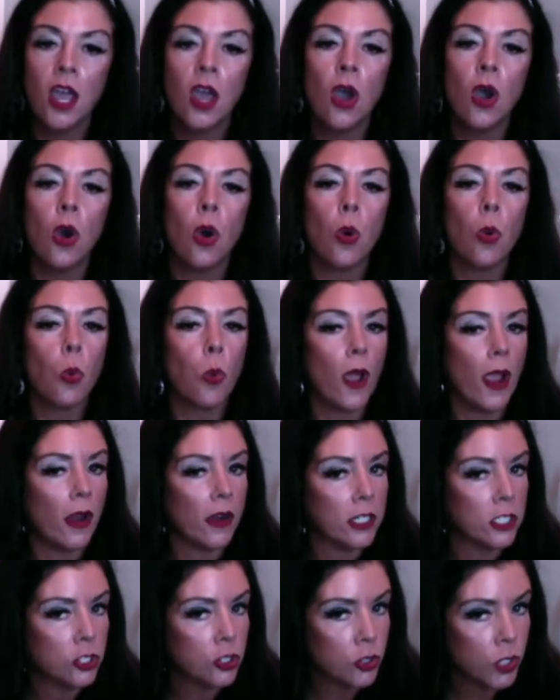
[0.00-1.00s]
where
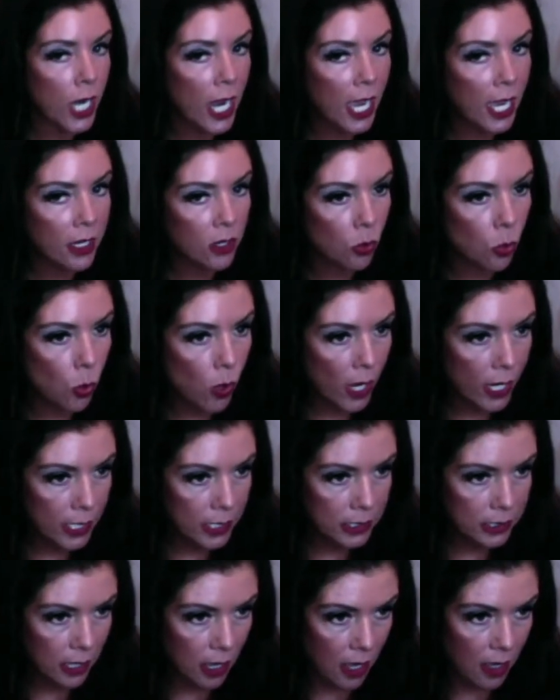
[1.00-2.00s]
strata
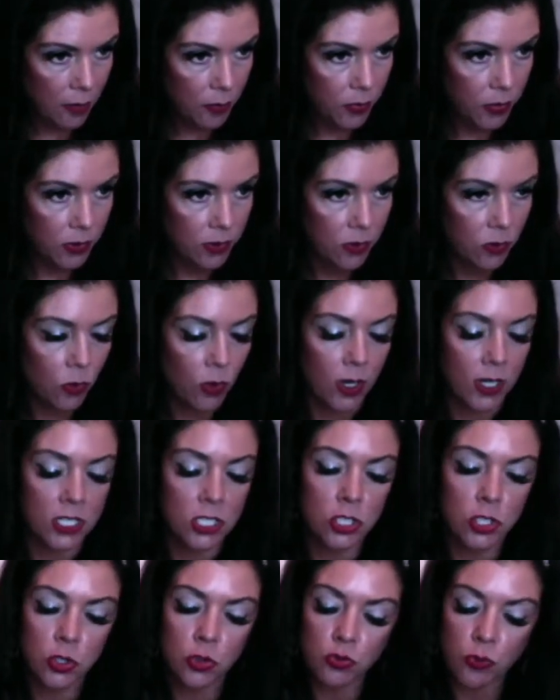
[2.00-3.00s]
windups, where
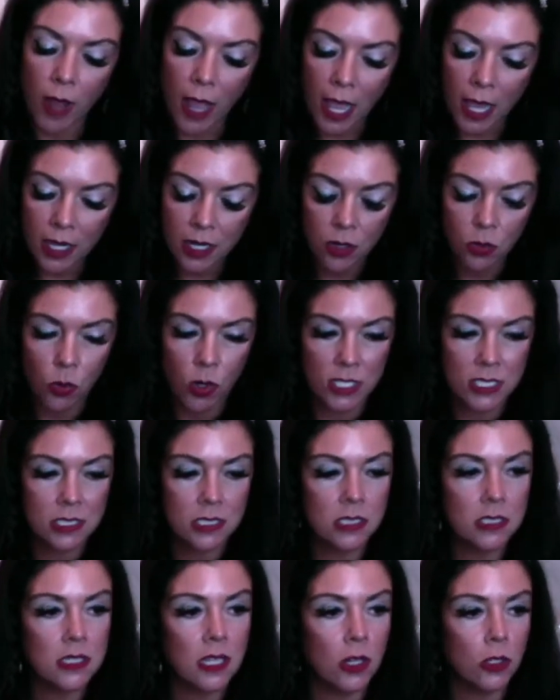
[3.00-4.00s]
strata wants to
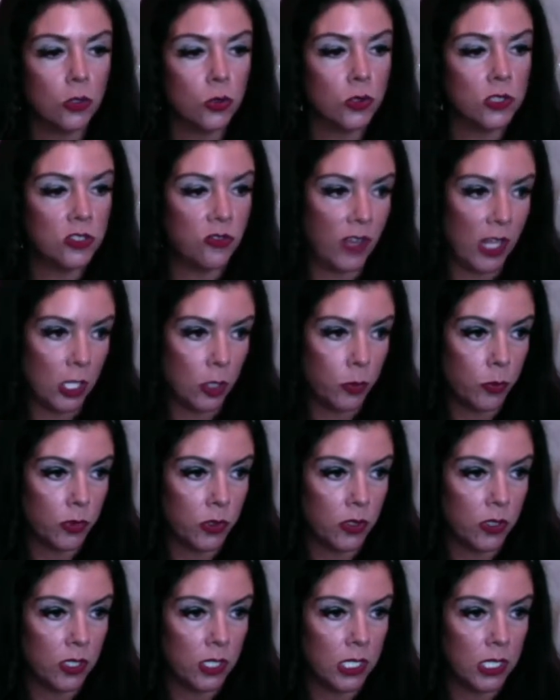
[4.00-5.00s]
sell to a
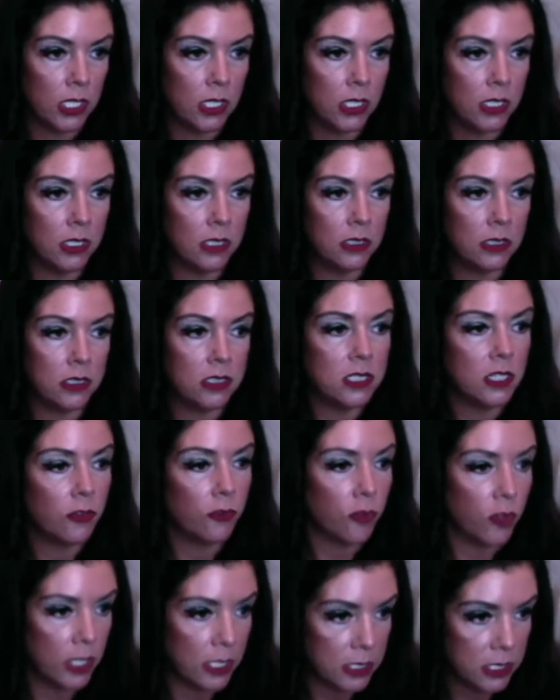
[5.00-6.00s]
developer, is
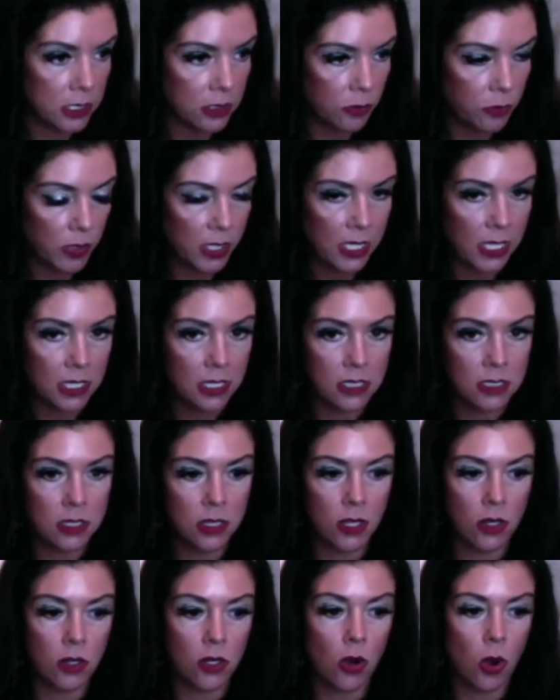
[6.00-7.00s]
different because
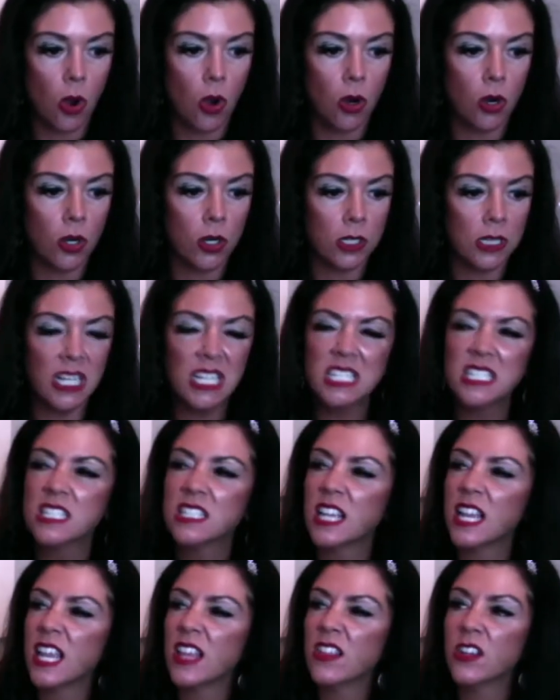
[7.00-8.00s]
there are, let's
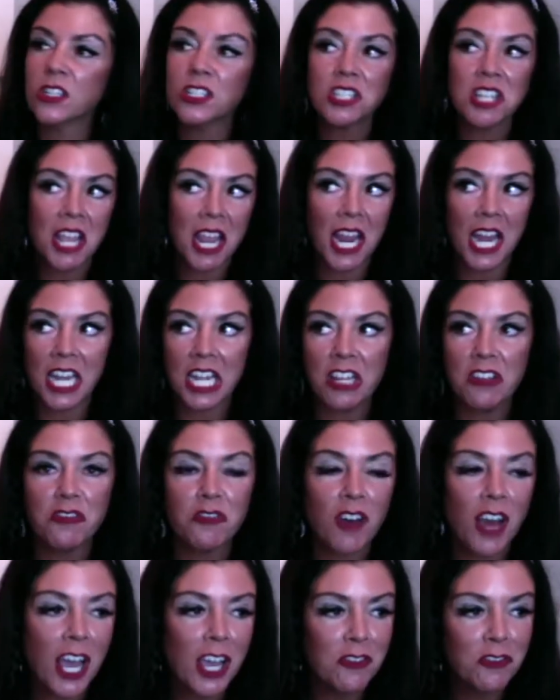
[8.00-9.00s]
say there's
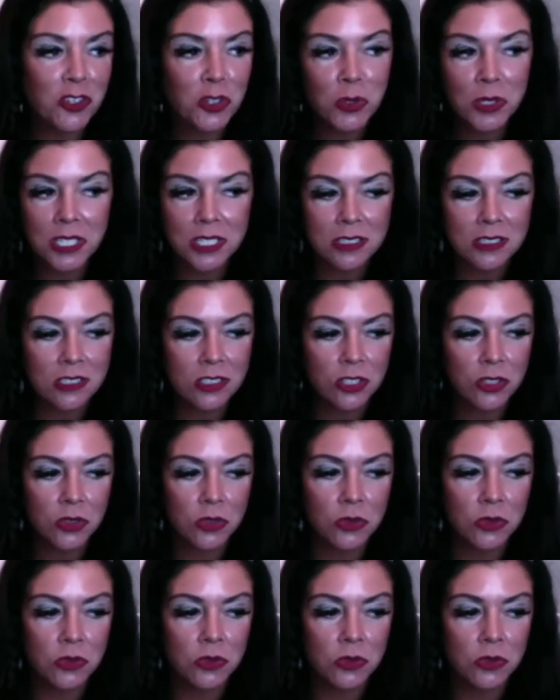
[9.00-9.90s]
85 units to